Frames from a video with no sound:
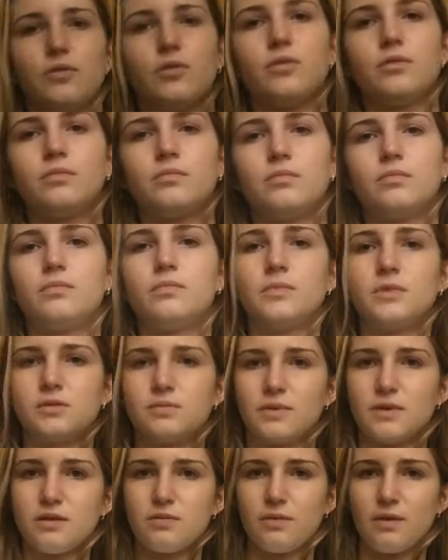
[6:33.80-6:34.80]
on. It's
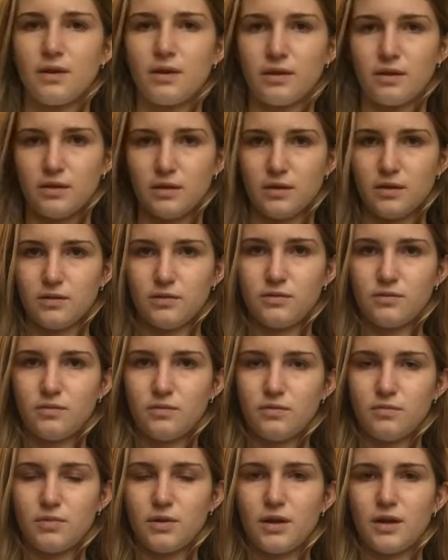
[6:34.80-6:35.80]
meant to be like this, but